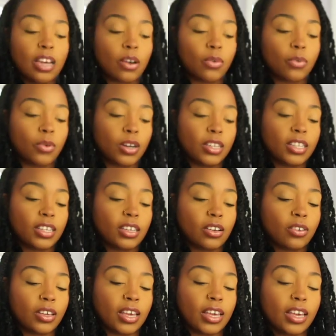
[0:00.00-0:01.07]
not working
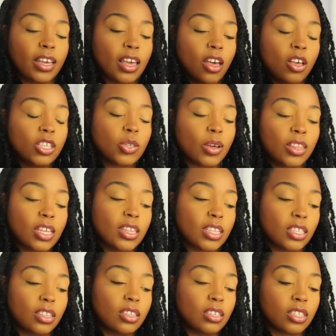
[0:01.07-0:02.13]
okay so i think
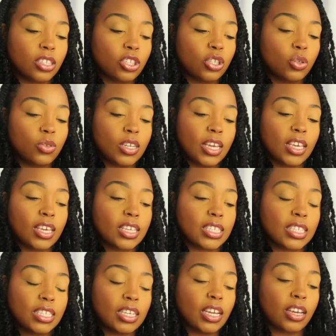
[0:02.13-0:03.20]
that this is you taking a
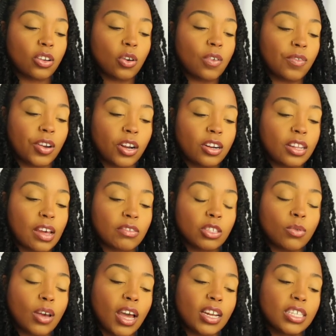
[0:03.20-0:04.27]
stand over your life
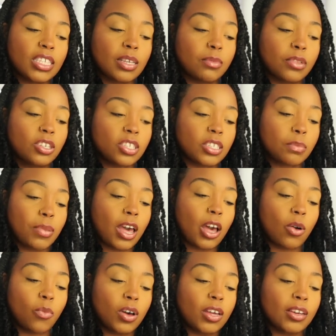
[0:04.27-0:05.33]
so kind of similar to
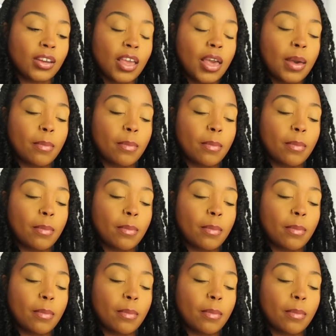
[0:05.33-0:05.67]
pile one